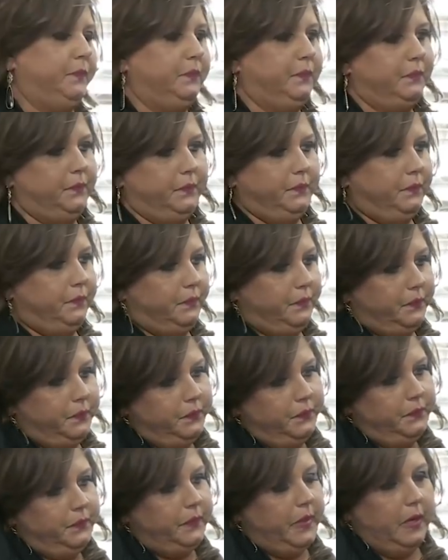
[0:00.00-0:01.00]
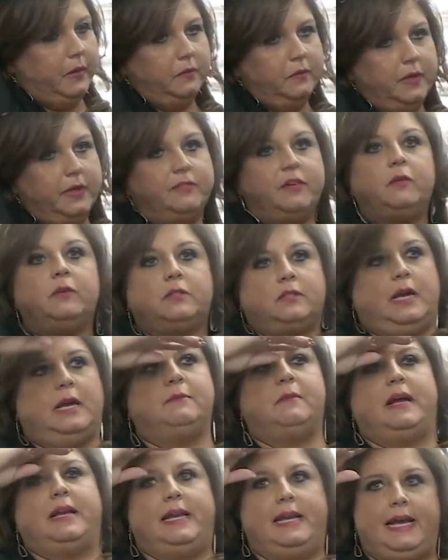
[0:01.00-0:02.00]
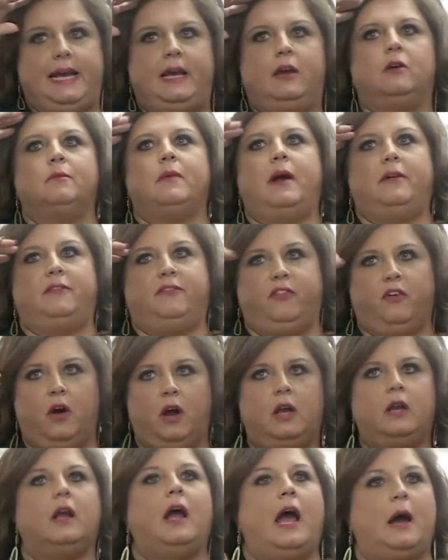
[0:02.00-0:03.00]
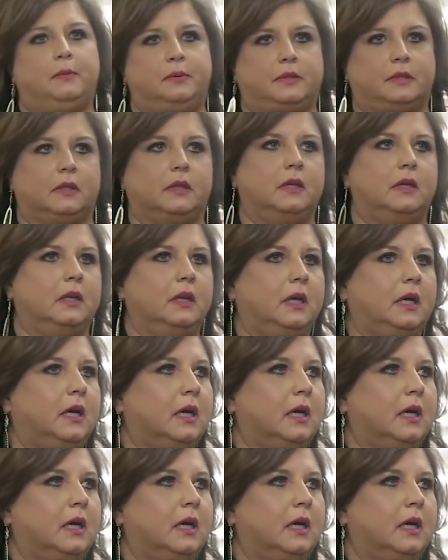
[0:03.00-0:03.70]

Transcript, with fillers: to make it seem like the drama escalated extremely quickly.